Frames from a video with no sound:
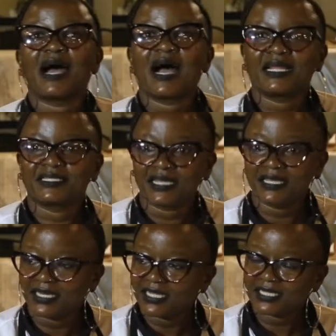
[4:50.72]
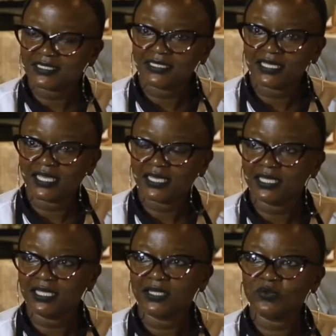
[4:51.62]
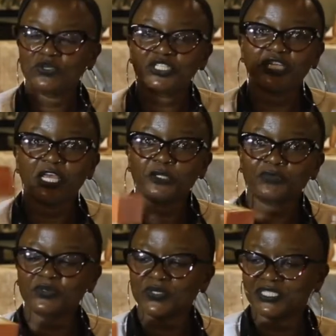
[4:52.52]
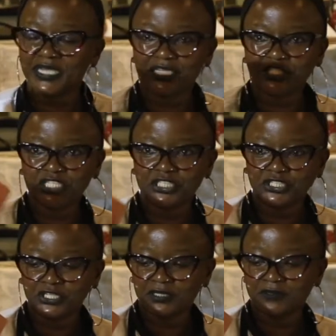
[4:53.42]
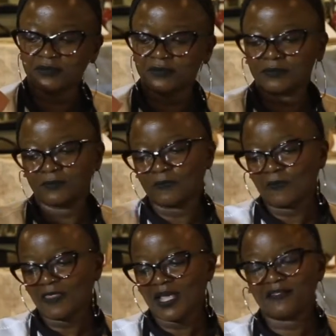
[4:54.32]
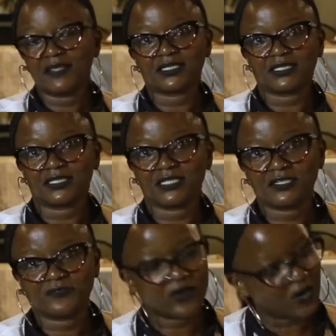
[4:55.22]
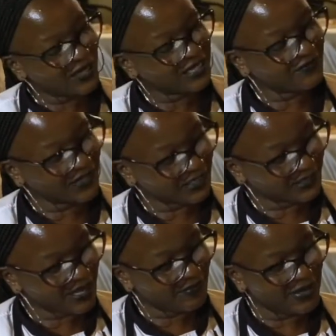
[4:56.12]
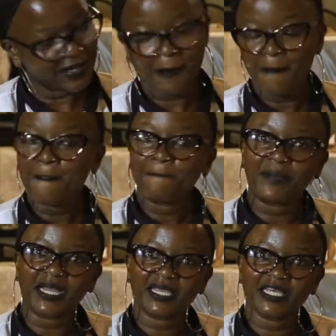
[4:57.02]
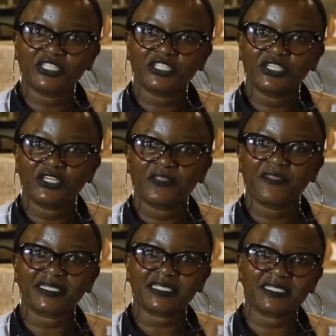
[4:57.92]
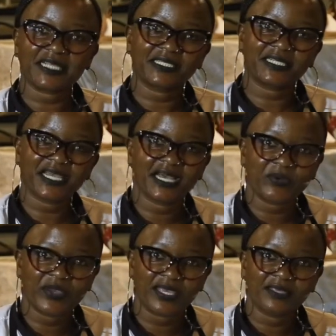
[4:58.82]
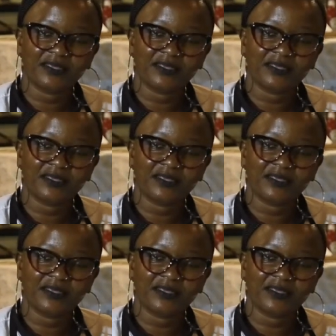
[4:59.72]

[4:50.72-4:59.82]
And a healing tea, which helps with digestion. And that is it for our Living It Up package. That is the takeaway.